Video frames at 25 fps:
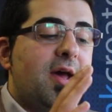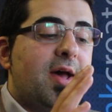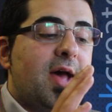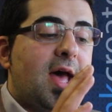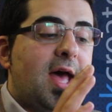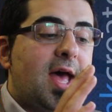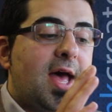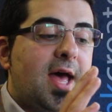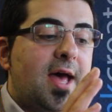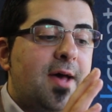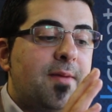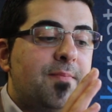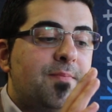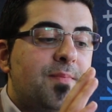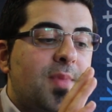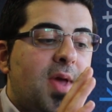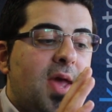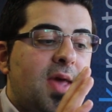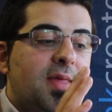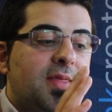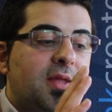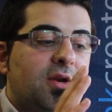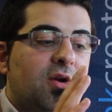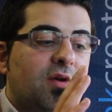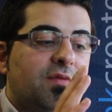And
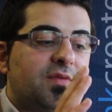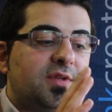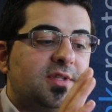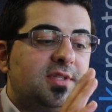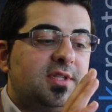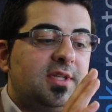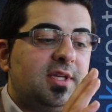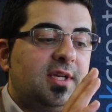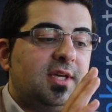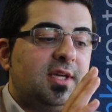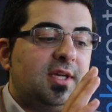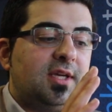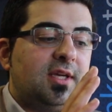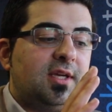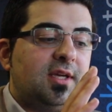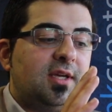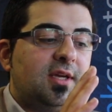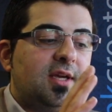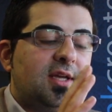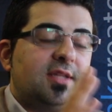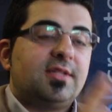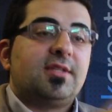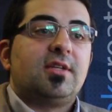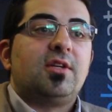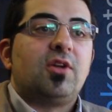then obviously
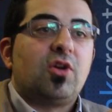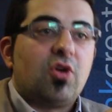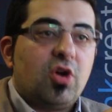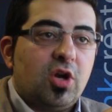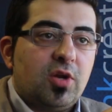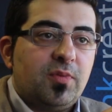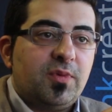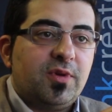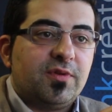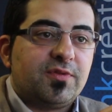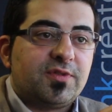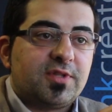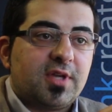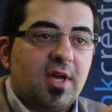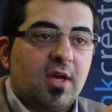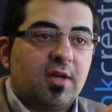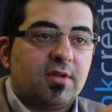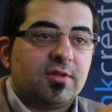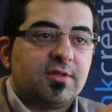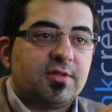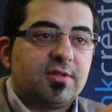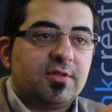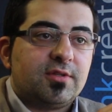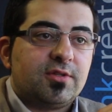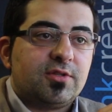it's an economy of
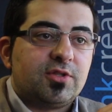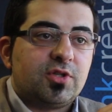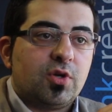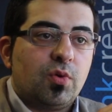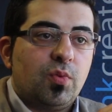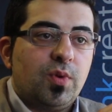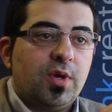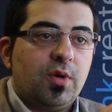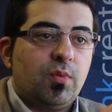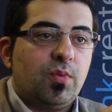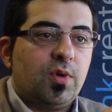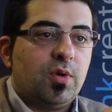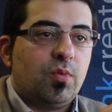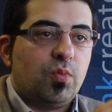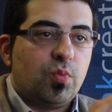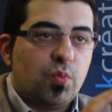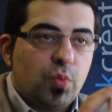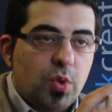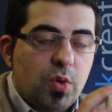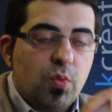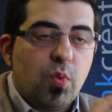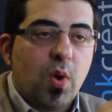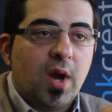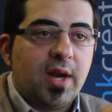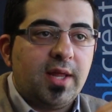scales. Yeah. So
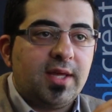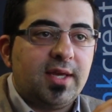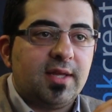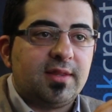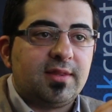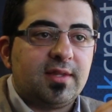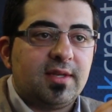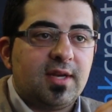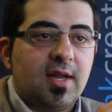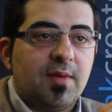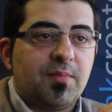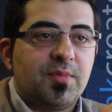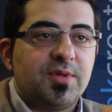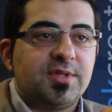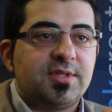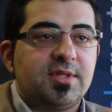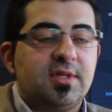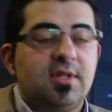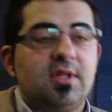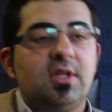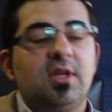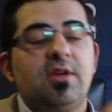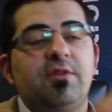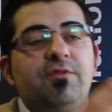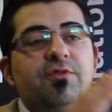we want to get the numbers
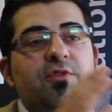in there.